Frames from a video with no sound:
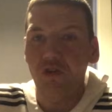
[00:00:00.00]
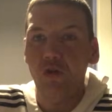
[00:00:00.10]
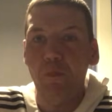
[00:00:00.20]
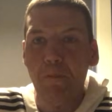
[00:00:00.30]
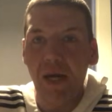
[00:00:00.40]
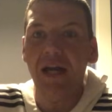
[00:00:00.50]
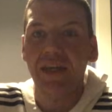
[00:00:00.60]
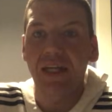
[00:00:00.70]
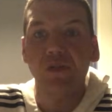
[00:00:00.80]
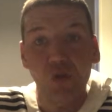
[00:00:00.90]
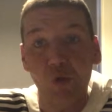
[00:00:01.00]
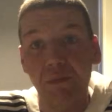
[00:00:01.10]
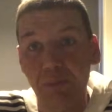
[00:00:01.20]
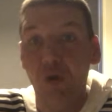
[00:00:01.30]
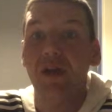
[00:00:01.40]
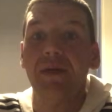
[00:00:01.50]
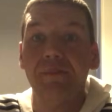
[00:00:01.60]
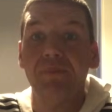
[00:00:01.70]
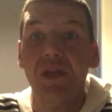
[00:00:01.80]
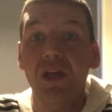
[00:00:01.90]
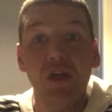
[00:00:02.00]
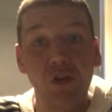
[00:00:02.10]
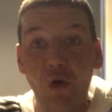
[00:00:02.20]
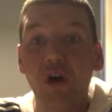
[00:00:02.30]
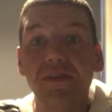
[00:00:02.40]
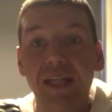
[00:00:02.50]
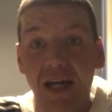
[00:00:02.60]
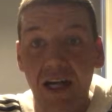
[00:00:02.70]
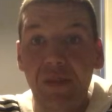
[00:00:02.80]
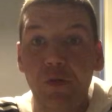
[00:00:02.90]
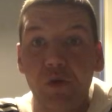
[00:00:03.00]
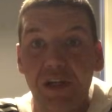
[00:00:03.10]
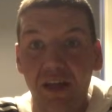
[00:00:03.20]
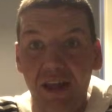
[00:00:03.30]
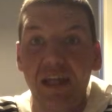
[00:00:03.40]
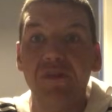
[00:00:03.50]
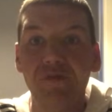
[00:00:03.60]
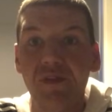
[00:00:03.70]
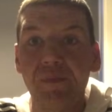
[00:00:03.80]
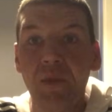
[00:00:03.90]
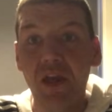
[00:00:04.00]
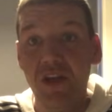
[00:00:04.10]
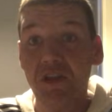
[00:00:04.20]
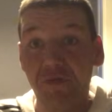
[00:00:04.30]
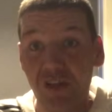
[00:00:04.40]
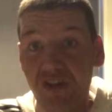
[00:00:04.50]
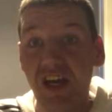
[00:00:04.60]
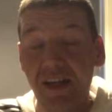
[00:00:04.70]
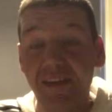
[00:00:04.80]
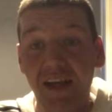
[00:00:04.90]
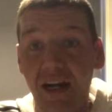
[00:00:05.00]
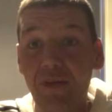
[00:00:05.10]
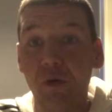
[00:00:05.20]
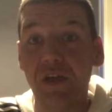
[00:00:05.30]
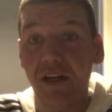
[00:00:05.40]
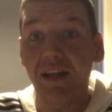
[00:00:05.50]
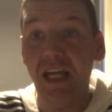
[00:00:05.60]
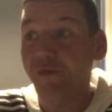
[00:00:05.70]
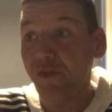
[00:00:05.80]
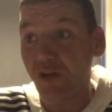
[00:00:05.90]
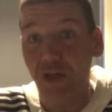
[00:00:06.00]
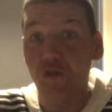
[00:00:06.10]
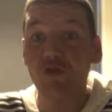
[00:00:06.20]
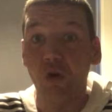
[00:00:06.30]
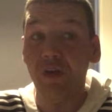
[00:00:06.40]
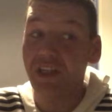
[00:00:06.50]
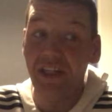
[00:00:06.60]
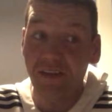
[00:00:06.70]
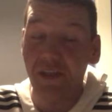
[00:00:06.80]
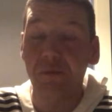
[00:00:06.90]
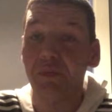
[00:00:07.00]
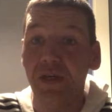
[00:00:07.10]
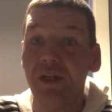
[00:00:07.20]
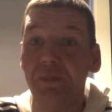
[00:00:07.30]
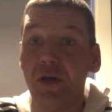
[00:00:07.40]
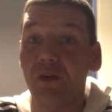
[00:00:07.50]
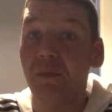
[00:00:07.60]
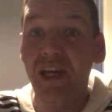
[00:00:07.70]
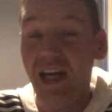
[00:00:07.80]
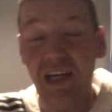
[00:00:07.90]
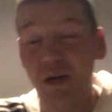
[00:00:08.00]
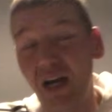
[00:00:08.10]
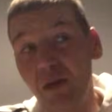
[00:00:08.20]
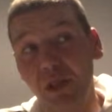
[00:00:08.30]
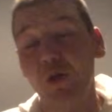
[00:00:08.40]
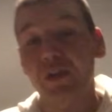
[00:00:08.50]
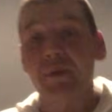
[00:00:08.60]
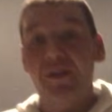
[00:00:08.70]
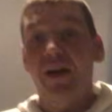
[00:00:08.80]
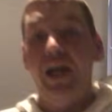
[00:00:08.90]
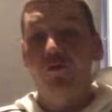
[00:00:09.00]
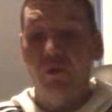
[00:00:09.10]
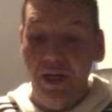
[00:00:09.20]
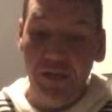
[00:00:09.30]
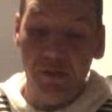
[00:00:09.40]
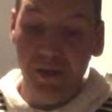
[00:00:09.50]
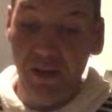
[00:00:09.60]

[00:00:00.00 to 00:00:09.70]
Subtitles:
you back into employment, not to handle your life. So if they're starting to handle your life and they're controlling, you need to complain about them. And I would look them in the eye and remind them of